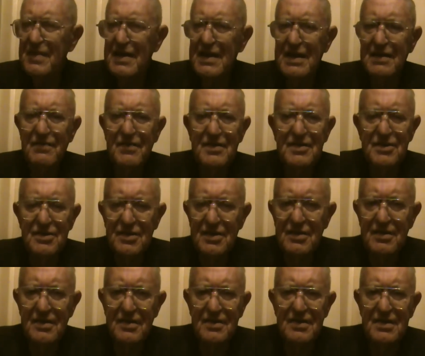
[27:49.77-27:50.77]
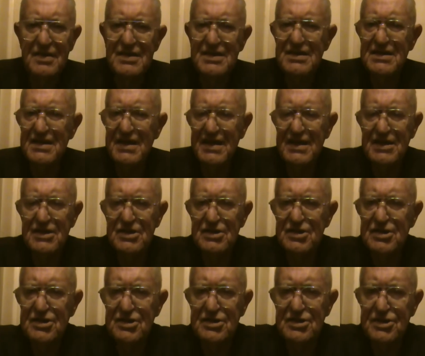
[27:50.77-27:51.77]
even the
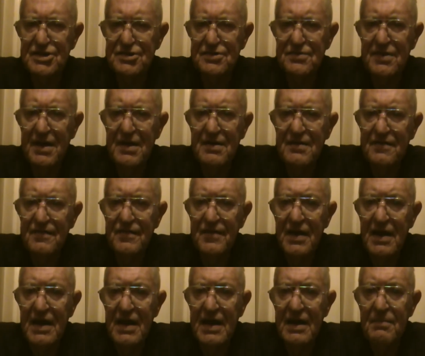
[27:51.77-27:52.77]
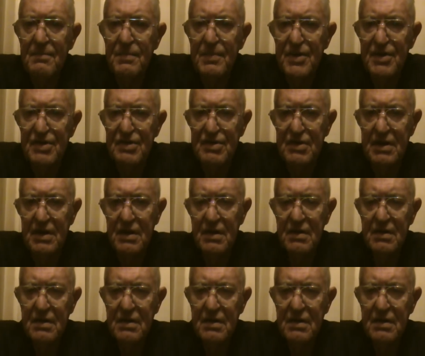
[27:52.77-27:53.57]
slightest shred of empathy.